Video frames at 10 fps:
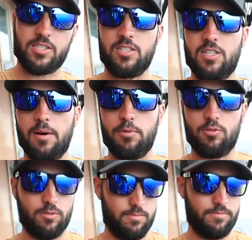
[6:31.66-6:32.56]
it's a
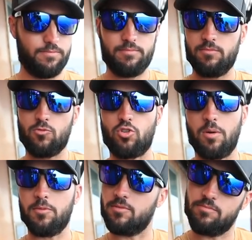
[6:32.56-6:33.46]
double
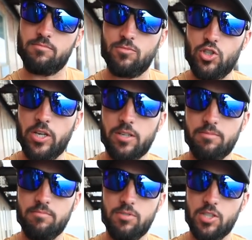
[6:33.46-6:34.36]
trouble jig
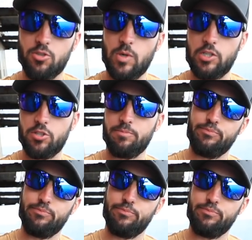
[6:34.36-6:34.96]
situation.